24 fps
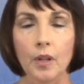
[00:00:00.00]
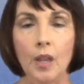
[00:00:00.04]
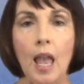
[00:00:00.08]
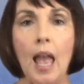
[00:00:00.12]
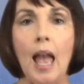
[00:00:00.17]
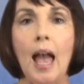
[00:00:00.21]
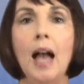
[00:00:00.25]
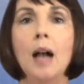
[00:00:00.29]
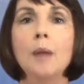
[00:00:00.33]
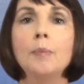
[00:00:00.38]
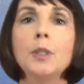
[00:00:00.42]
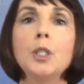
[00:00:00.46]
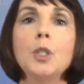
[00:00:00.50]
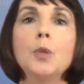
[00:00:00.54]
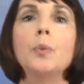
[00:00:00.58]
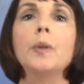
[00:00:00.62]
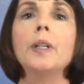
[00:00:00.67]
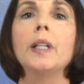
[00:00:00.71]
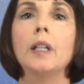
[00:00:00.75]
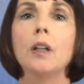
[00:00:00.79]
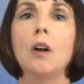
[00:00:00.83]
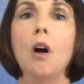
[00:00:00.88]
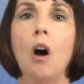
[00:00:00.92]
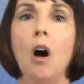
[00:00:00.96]
How much would
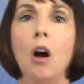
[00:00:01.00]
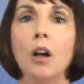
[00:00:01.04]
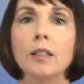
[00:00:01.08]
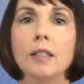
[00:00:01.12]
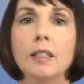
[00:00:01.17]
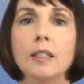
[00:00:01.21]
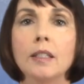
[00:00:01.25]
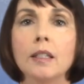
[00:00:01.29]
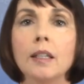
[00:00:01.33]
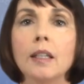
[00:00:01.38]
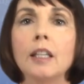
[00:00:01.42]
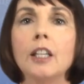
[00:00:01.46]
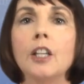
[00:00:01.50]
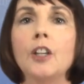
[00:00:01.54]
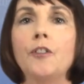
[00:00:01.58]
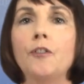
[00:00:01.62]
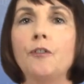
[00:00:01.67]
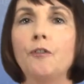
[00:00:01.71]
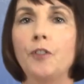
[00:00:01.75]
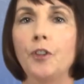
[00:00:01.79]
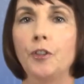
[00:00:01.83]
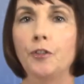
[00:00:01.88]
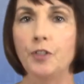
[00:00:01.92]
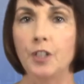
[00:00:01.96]
it cost if
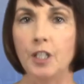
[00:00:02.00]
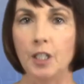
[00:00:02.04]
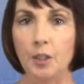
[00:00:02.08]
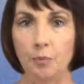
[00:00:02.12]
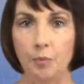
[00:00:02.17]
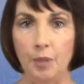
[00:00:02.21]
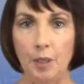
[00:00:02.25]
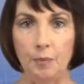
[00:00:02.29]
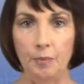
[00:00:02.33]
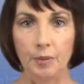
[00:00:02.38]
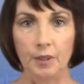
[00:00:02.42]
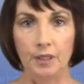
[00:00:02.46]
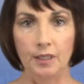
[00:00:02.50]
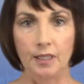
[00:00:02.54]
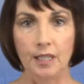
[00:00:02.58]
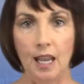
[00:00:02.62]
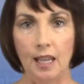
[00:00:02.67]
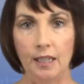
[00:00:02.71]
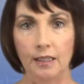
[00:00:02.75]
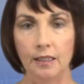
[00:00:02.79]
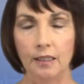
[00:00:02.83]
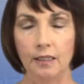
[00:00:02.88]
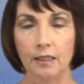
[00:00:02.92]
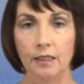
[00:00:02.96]
15 people
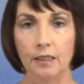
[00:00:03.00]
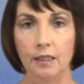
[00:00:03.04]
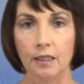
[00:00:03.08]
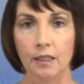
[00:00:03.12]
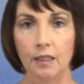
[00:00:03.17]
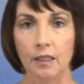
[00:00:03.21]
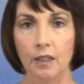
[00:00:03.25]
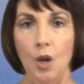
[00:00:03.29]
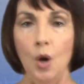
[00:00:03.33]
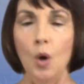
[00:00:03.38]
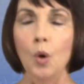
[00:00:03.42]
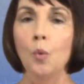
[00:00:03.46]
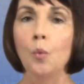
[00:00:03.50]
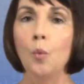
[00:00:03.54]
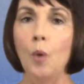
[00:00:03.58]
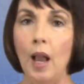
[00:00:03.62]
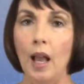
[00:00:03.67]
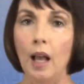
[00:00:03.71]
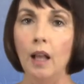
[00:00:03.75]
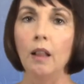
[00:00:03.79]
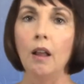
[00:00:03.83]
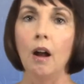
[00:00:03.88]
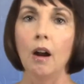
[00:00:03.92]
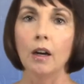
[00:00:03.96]
attended?
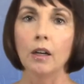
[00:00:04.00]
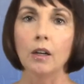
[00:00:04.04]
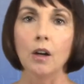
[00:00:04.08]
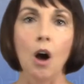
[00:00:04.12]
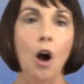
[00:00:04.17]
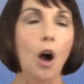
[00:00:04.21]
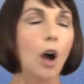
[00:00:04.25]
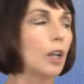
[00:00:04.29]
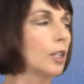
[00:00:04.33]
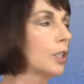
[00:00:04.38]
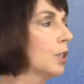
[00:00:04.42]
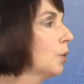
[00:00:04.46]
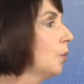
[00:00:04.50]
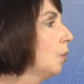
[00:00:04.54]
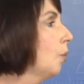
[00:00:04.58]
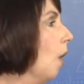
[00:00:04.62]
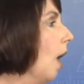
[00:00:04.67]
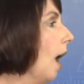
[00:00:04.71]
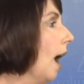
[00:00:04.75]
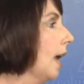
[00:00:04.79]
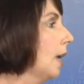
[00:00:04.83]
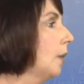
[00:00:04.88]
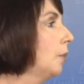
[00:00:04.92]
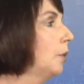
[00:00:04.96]
Well, our cost
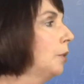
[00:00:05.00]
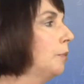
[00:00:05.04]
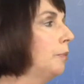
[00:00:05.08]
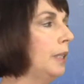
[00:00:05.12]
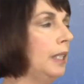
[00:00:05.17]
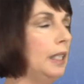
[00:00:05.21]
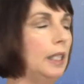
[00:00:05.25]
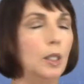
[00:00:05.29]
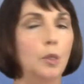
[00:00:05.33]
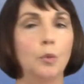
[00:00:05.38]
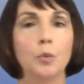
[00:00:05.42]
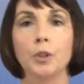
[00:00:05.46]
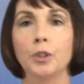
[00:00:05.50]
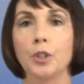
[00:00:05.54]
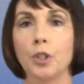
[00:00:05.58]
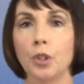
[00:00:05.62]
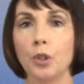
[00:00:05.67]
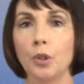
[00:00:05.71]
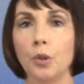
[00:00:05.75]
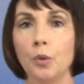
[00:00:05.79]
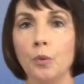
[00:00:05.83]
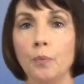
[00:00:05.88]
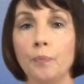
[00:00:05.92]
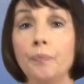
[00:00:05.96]
y would be equal
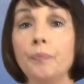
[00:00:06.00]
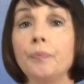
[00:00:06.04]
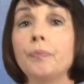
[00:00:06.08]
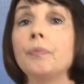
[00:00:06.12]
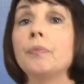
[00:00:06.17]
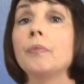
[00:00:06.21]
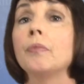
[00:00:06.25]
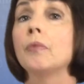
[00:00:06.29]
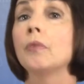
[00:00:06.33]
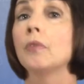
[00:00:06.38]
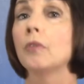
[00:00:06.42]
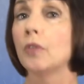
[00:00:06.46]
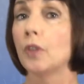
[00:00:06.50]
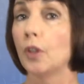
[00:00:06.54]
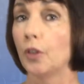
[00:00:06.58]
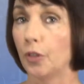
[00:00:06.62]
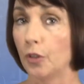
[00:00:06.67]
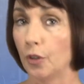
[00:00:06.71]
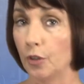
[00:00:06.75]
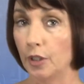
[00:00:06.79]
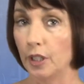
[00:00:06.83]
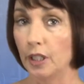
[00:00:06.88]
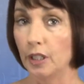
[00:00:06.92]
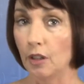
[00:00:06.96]
to the
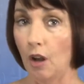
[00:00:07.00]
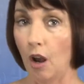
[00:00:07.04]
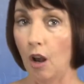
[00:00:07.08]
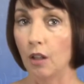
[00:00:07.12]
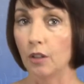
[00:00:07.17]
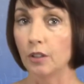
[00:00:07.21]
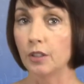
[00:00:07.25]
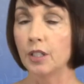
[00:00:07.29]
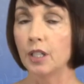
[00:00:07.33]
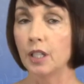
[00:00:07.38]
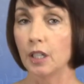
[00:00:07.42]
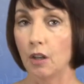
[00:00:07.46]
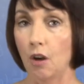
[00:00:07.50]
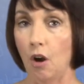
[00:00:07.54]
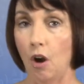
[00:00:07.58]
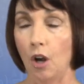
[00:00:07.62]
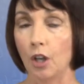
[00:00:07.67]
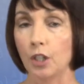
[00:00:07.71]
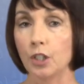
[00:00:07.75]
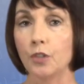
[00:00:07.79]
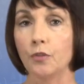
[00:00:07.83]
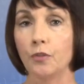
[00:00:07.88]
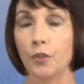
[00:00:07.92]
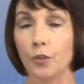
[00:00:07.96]
$30 it
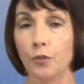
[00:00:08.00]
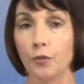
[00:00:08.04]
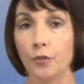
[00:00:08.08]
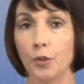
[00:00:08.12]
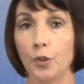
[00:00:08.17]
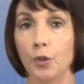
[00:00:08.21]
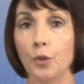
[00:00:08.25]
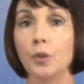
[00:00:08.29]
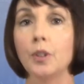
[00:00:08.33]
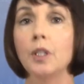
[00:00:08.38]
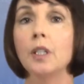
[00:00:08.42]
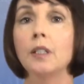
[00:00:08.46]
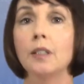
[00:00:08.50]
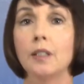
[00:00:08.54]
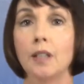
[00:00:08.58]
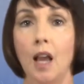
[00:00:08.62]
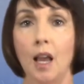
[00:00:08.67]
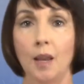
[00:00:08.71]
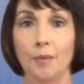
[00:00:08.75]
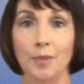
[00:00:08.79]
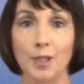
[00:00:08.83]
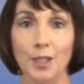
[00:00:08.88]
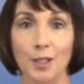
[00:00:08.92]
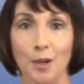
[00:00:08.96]
costs for food
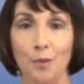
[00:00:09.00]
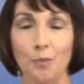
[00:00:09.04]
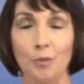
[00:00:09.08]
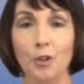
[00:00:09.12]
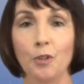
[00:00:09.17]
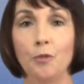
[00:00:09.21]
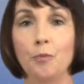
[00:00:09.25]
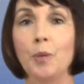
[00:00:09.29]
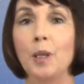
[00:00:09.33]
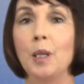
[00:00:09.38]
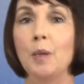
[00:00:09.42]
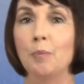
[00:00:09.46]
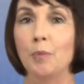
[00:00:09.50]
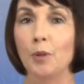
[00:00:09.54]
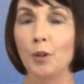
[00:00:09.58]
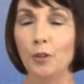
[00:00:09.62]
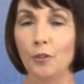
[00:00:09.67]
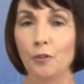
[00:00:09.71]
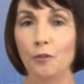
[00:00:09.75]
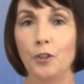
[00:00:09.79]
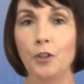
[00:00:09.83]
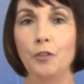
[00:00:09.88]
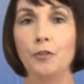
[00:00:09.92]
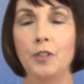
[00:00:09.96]
times the number of people,
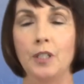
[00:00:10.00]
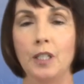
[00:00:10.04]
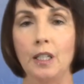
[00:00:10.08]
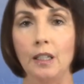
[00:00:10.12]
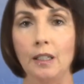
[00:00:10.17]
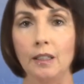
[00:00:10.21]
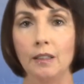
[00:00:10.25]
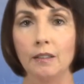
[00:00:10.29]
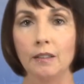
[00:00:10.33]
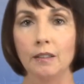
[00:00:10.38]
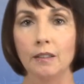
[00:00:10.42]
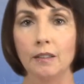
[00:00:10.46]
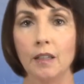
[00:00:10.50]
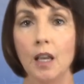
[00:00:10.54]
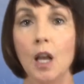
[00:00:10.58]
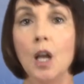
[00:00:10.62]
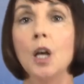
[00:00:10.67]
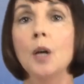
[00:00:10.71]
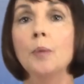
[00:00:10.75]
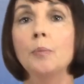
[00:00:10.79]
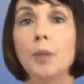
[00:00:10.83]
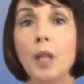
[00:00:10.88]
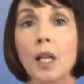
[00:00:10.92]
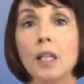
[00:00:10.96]
15,
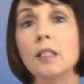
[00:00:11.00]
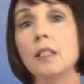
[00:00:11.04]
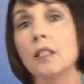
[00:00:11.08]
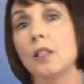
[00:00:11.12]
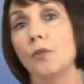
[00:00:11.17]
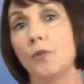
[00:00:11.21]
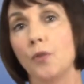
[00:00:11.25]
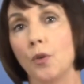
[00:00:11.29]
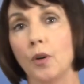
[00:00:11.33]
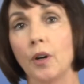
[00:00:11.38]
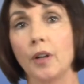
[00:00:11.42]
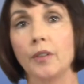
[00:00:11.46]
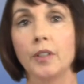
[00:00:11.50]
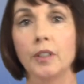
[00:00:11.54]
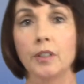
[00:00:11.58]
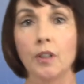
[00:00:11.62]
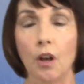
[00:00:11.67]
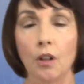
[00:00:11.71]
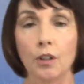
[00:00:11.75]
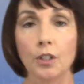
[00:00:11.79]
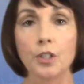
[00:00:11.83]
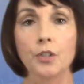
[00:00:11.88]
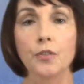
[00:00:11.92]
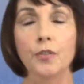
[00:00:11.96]
plus the
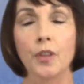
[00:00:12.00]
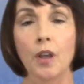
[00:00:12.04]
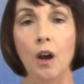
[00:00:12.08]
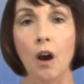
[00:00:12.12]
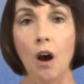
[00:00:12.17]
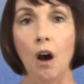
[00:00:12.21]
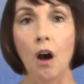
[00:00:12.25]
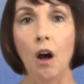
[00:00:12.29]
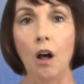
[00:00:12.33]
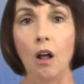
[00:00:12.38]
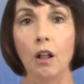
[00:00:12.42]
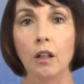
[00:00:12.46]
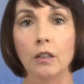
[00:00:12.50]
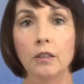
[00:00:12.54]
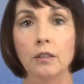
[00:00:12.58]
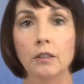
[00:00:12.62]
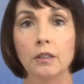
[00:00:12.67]
$400 for the hall.